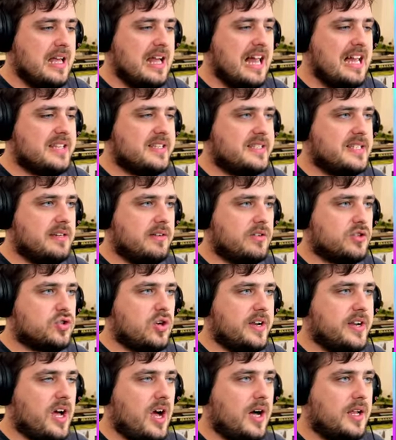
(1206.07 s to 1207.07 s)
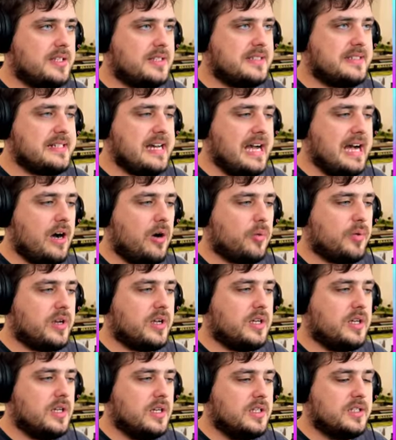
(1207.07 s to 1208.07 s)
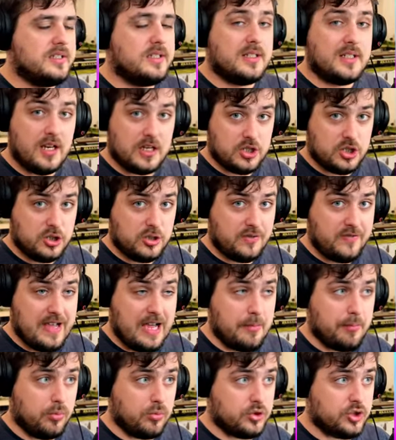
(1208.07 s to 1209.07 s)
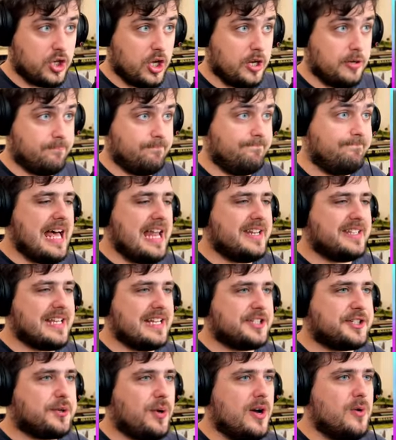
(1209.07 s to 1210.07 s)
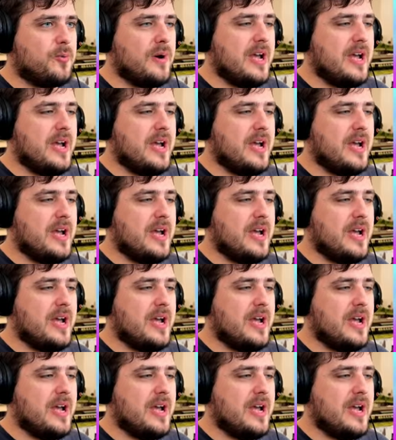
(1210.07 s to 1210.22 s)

and see how I try and hunt down Duchess of Hamilton. And it's actually quite